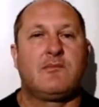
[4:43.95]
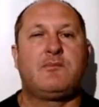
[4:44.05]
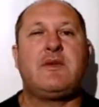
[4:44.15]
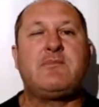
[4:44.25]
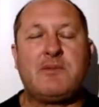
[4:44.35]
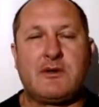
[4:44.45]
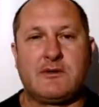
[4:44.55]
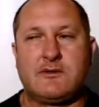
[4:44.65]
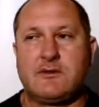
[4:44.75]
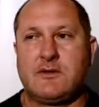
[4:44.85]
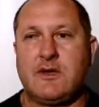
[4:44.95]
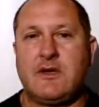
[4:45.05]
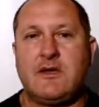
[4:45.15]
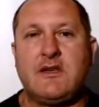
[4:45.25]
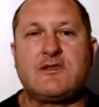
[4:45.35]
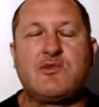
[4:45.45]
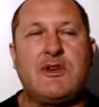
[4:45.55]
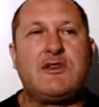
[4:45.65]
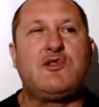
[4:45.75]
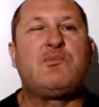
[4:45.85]
People, he's
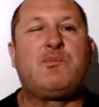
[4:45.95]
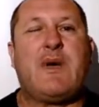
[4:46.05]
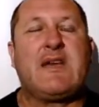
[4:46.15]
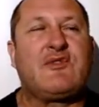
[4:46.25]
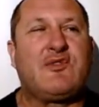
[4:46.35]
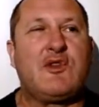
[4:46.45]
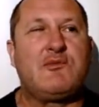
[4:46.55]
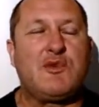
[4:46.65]
where you begged for him